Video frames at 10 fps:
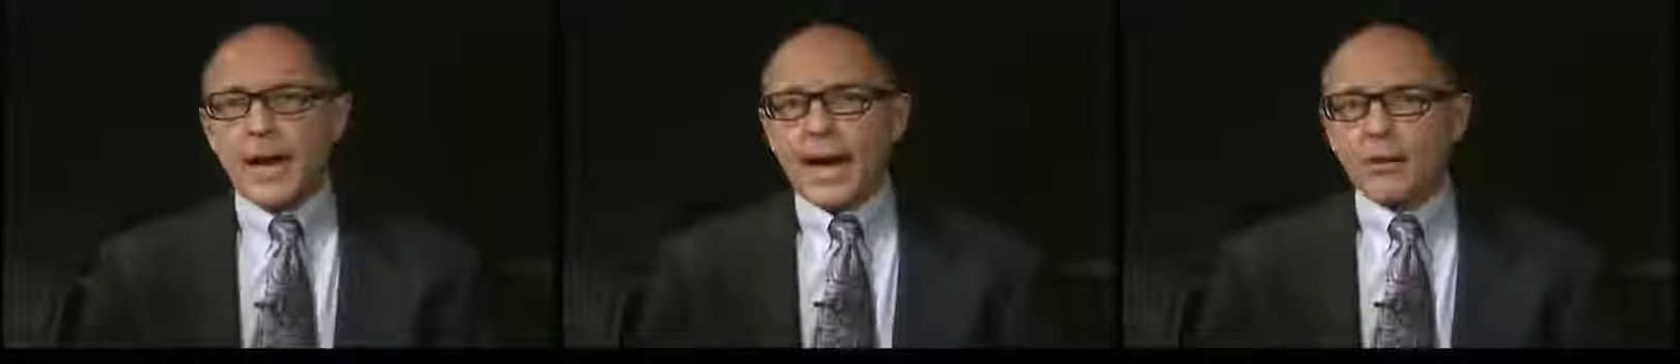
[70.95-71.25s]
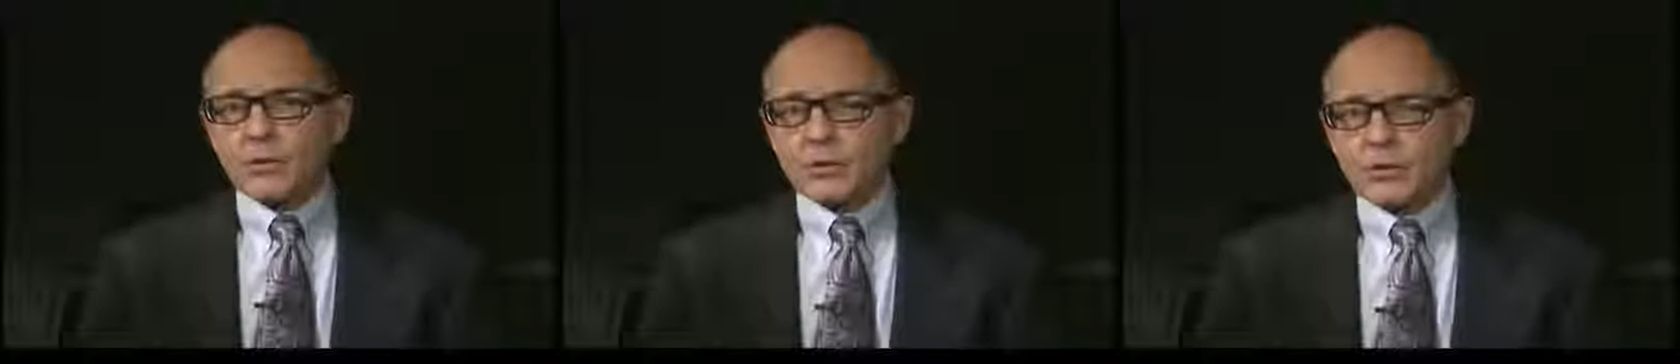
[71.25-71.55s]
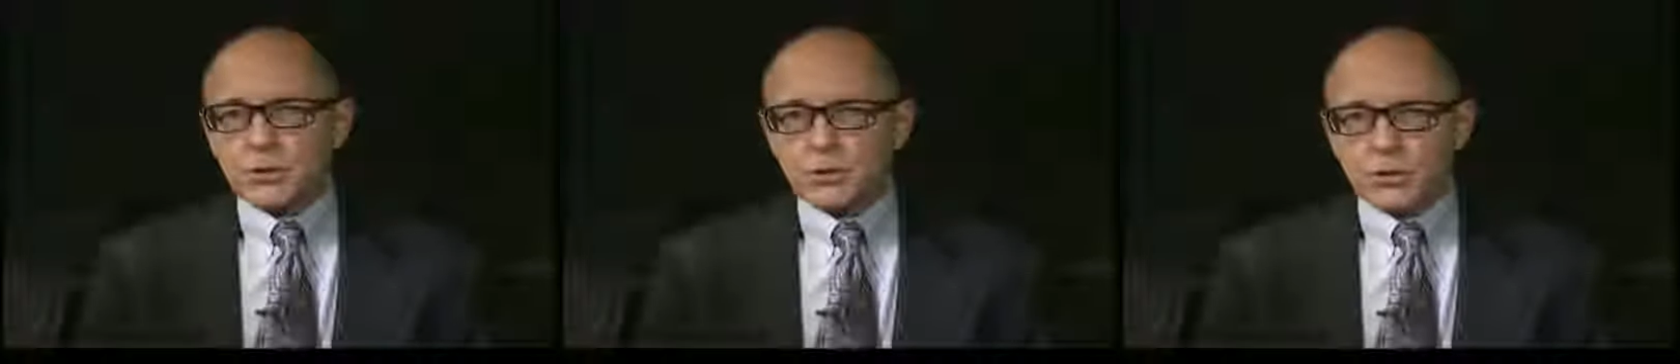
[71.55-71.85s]
out
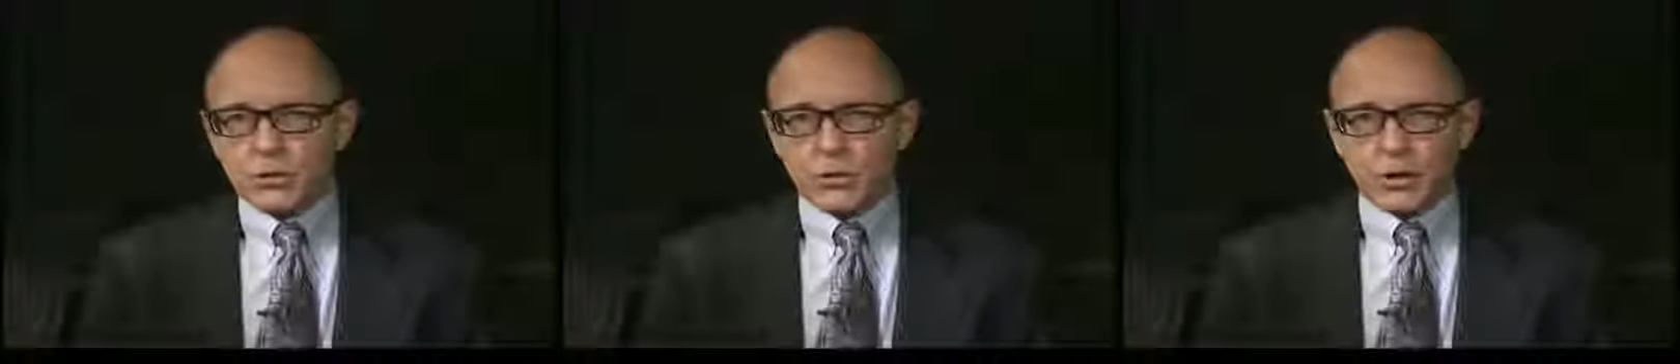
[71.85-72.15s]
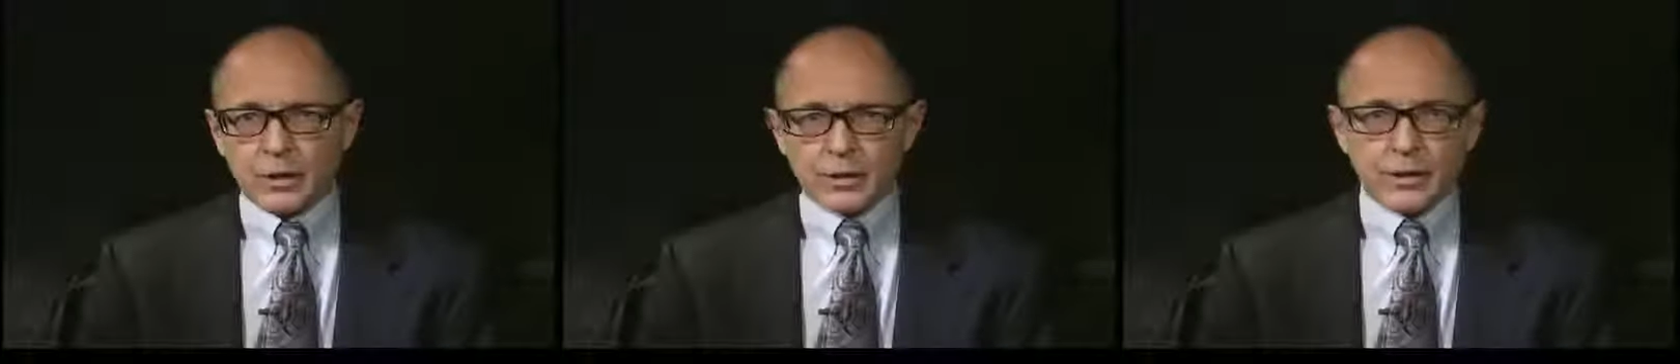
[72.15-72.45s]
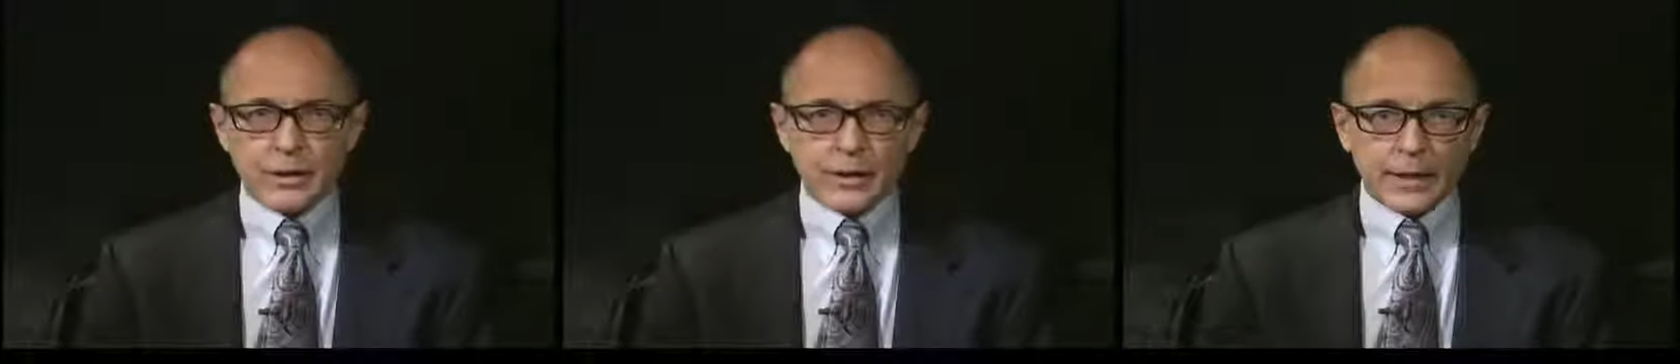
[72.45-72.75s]
to your
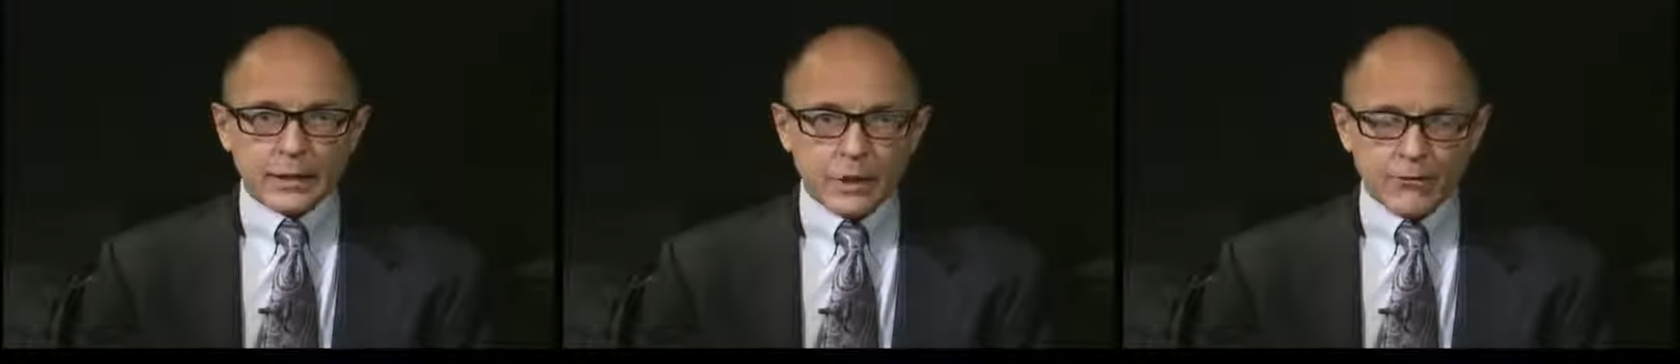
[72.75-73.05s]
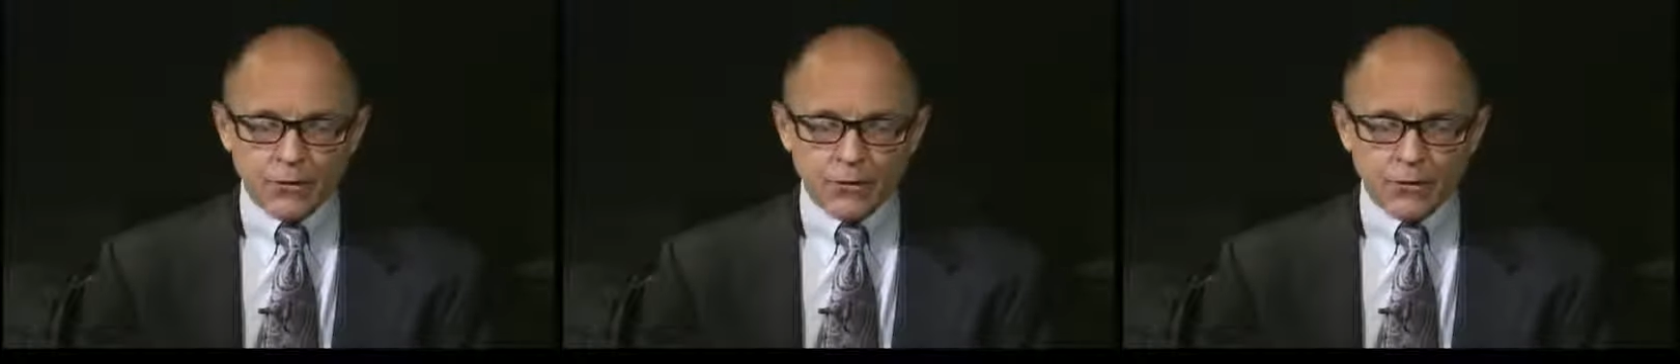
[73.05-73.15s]
legal and law